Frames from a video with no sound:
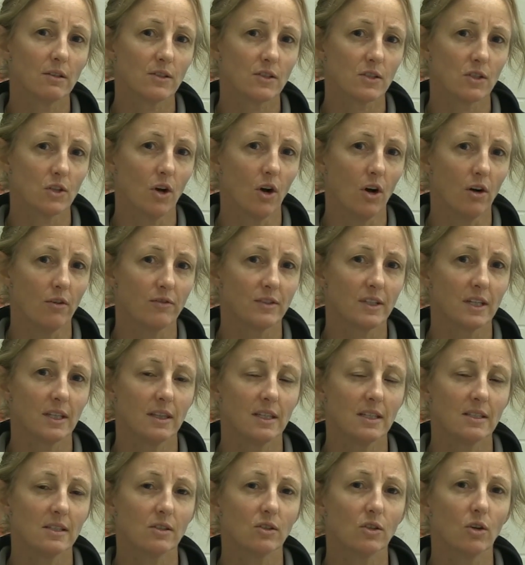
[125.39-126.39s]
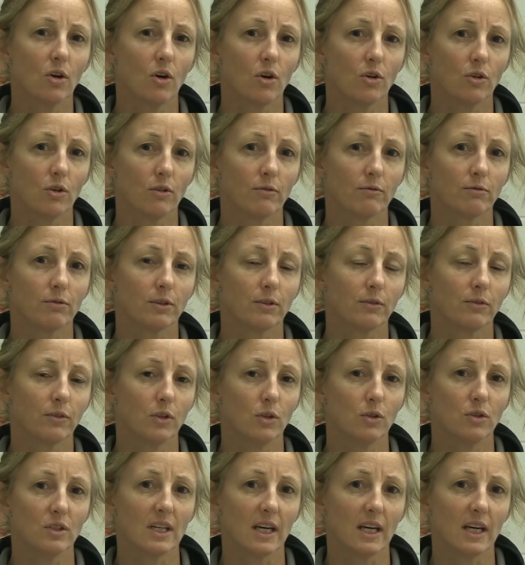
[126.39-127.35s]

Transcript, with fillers: soft and this had gone on for a few